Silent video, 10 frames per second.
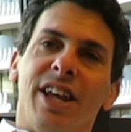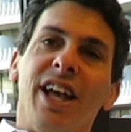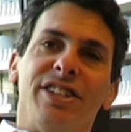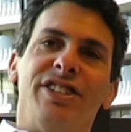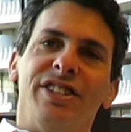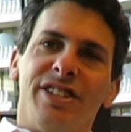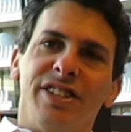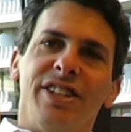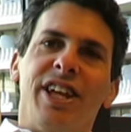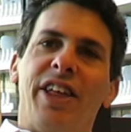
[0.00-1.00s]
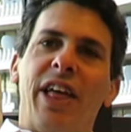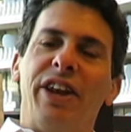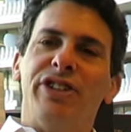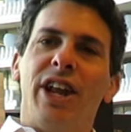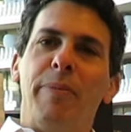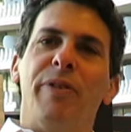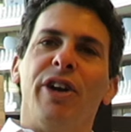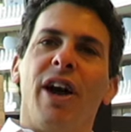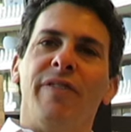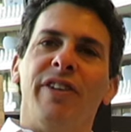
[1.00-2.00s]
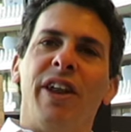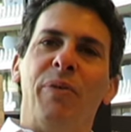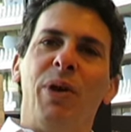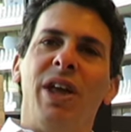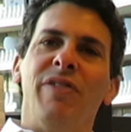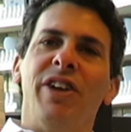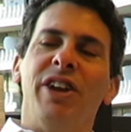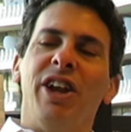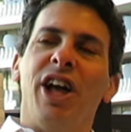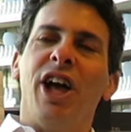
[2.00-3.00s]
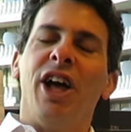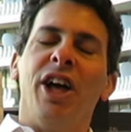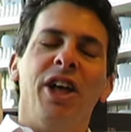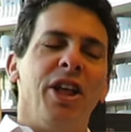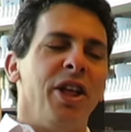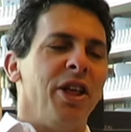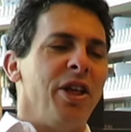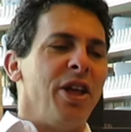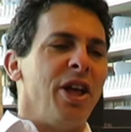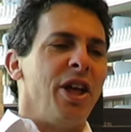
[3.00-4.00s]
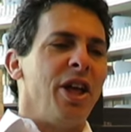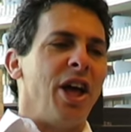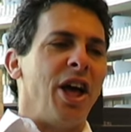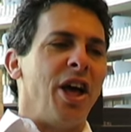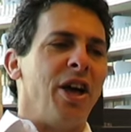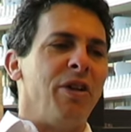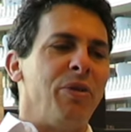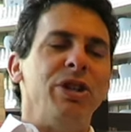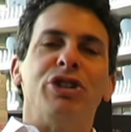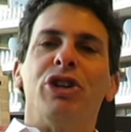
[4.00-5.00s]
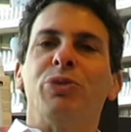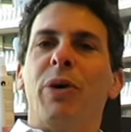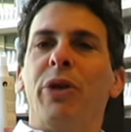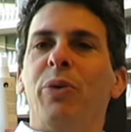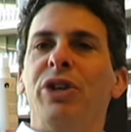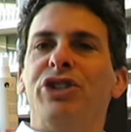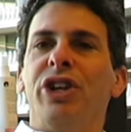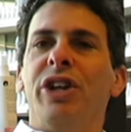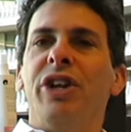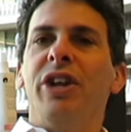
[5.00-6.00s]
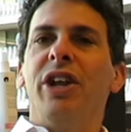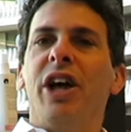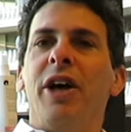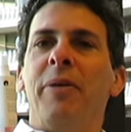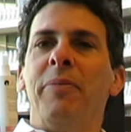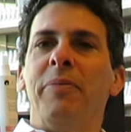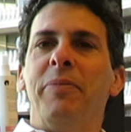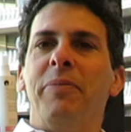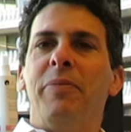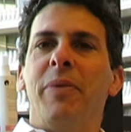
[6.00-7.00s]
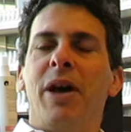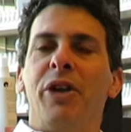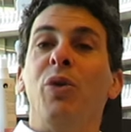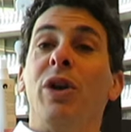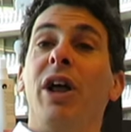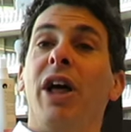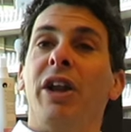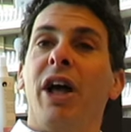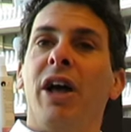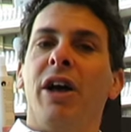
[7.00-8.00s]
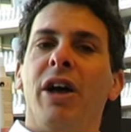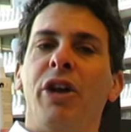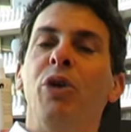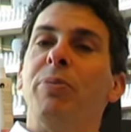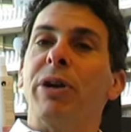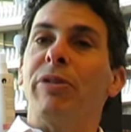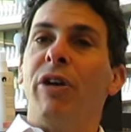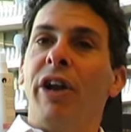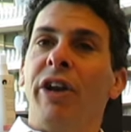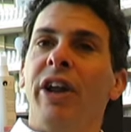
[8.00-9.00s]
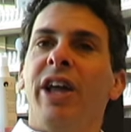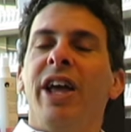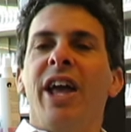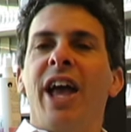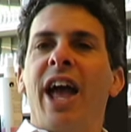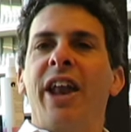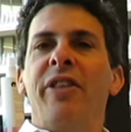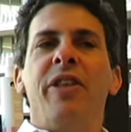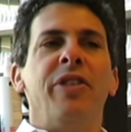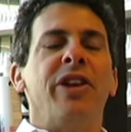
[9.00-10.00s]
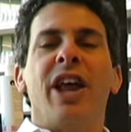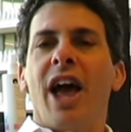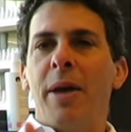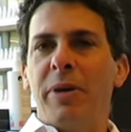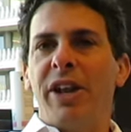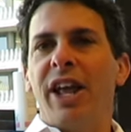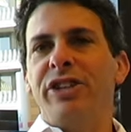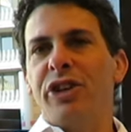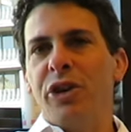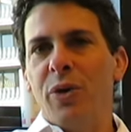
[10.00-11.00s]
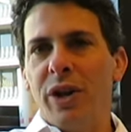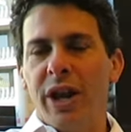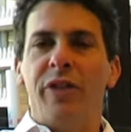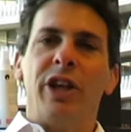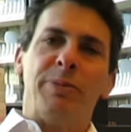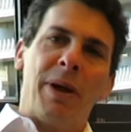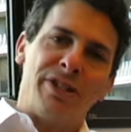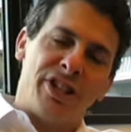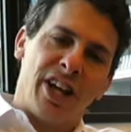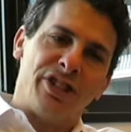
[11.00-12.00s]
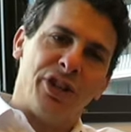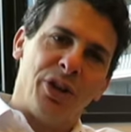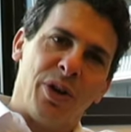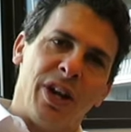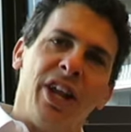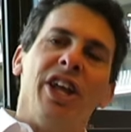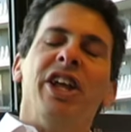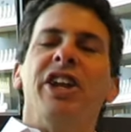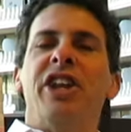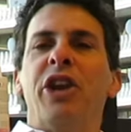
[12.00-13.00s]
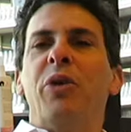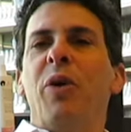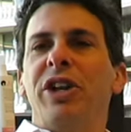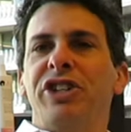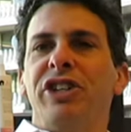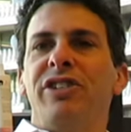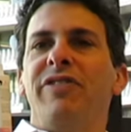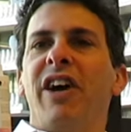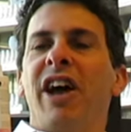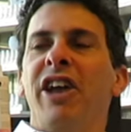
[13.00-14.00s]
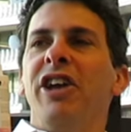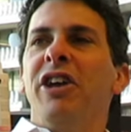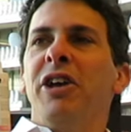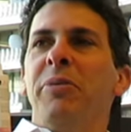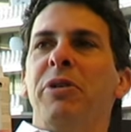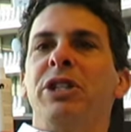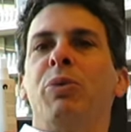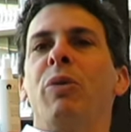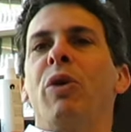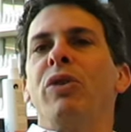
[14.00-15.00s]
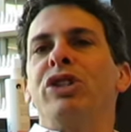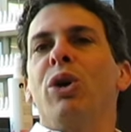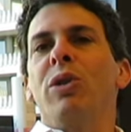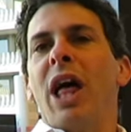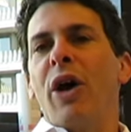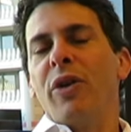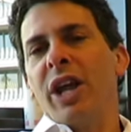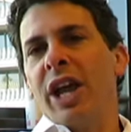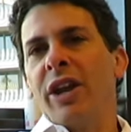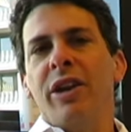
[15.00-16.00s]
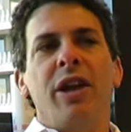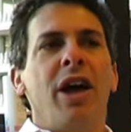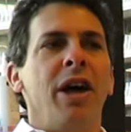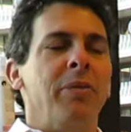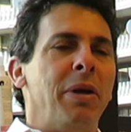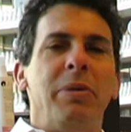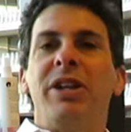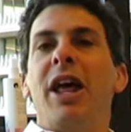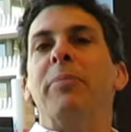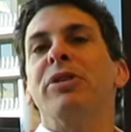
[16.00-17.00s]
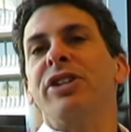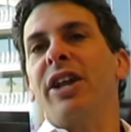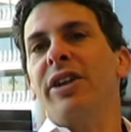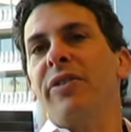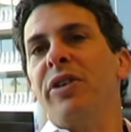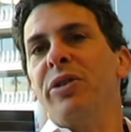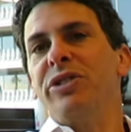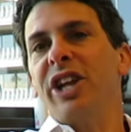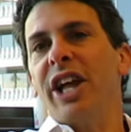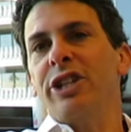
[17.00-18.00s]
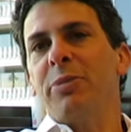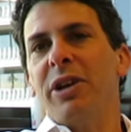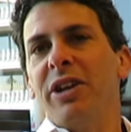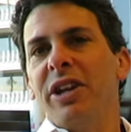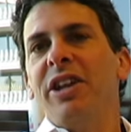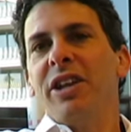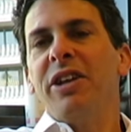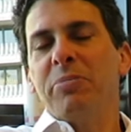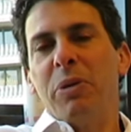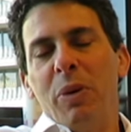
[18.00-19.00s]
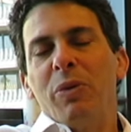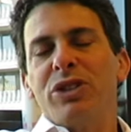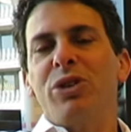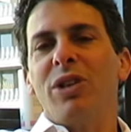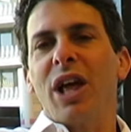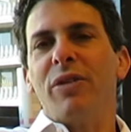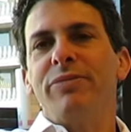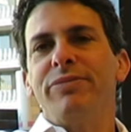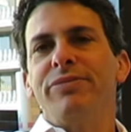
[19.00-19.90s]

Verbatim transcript: Yes. That's yeah, that doesn't happen very often. And we even uh, uh, researched whether we should um, uh, do an, a, a new print run. And the time it takes to do it and the expense it takes to do it didn't quite justify because we were only sold out in uh, maybe 10% of the newsstands, but okay. but we were sold out